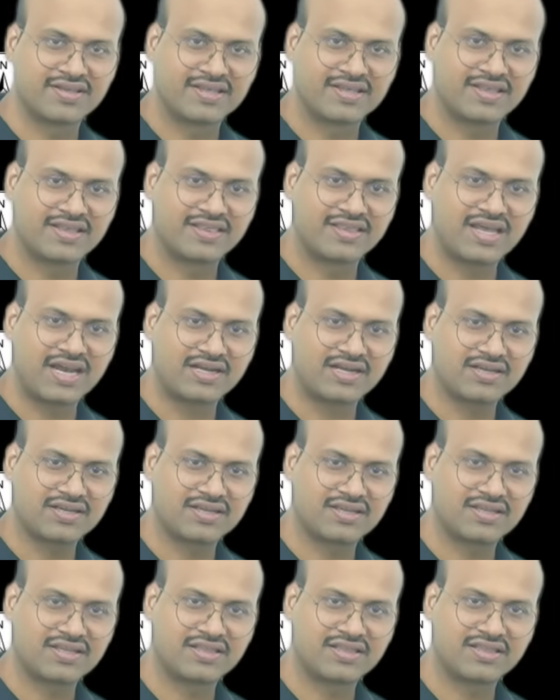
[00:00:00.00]

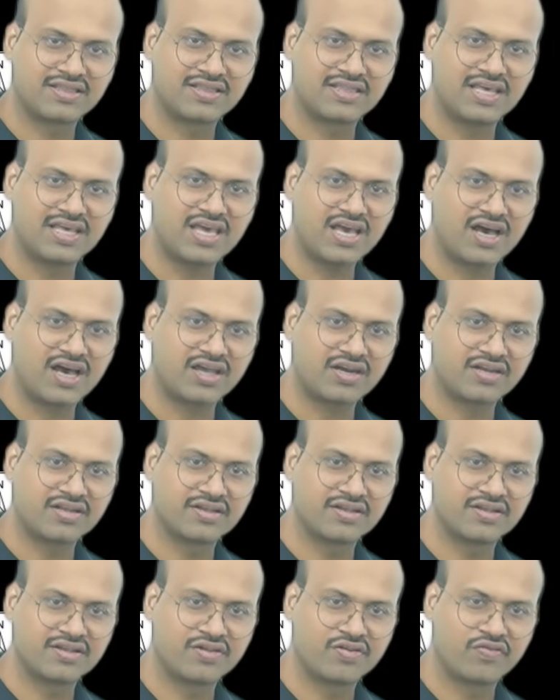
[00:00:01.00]
that they are
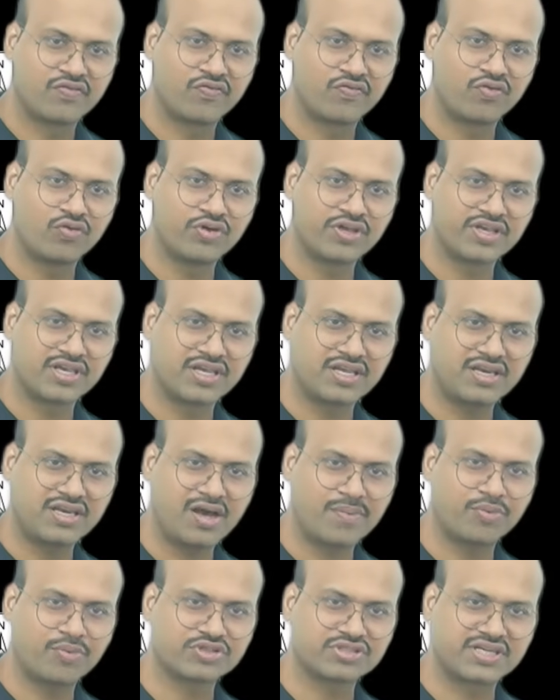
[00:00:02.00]
flowing in
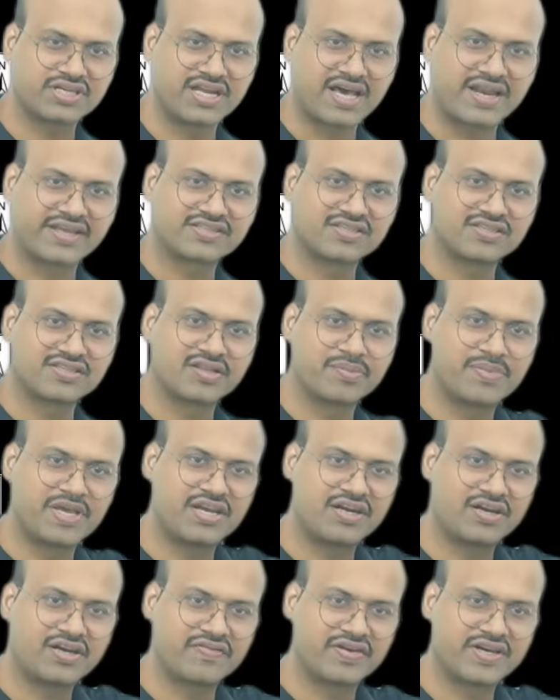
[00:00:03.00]
opposite direction. The main
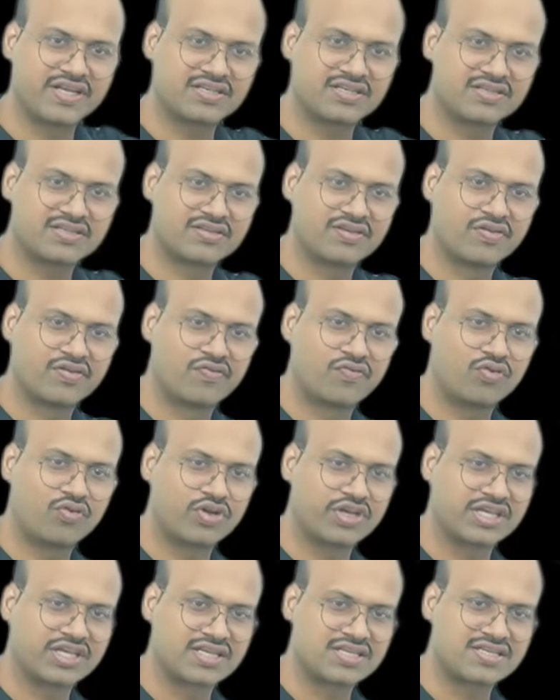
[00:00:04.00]
river is
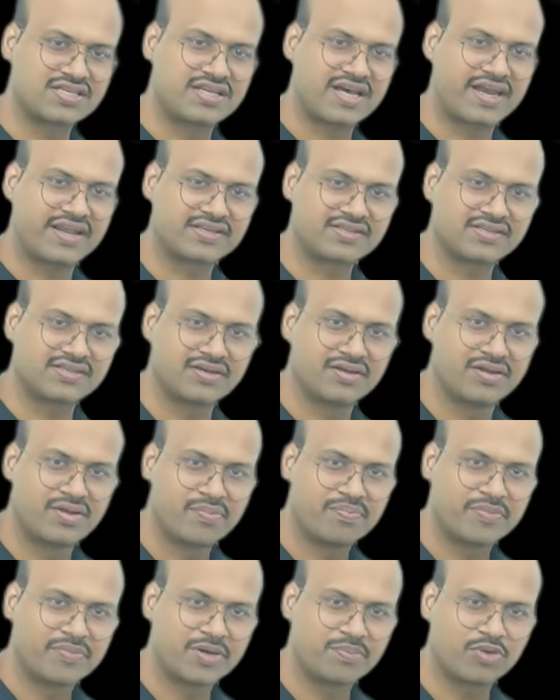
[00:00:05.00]
flowing in this direction,
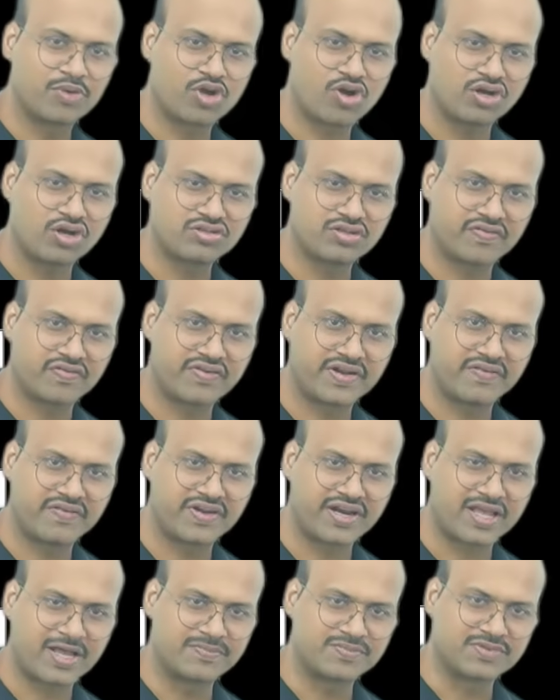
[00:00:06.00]
but because of
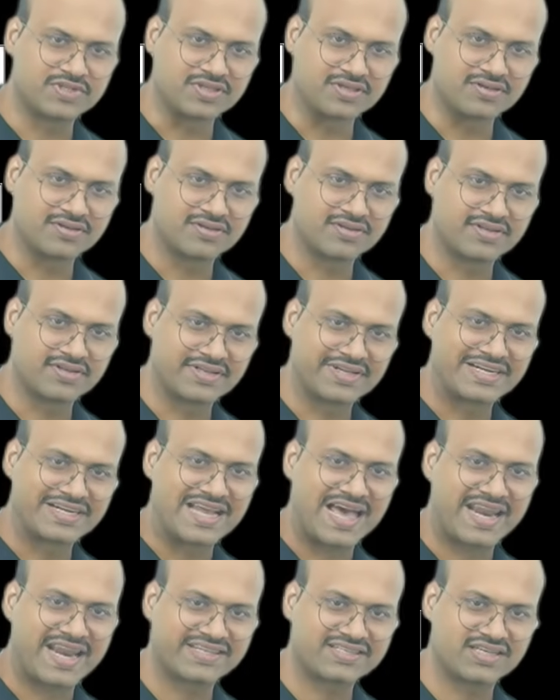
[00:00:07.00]
river capture, the
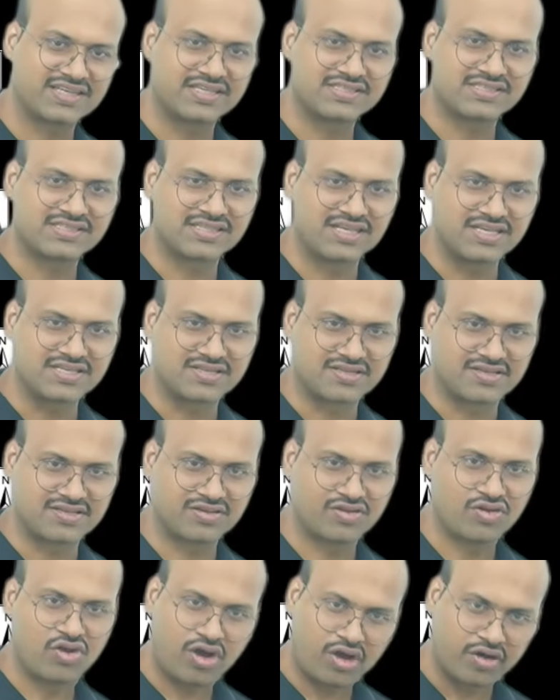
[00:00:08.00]
direction has changed
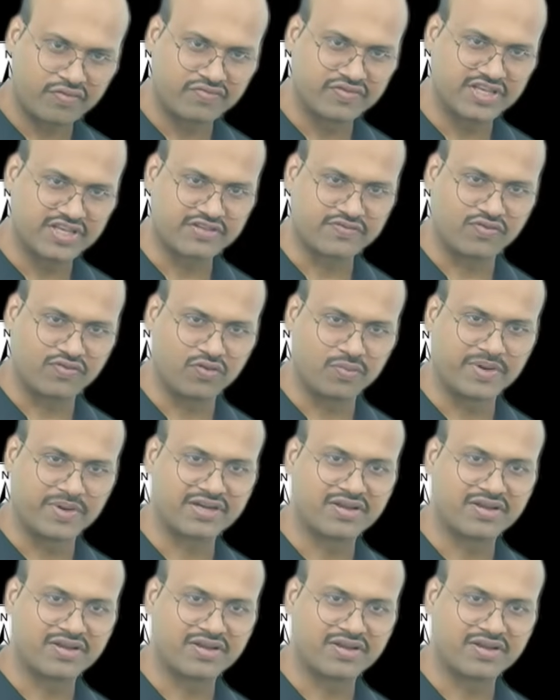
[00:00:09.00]
of this flow. But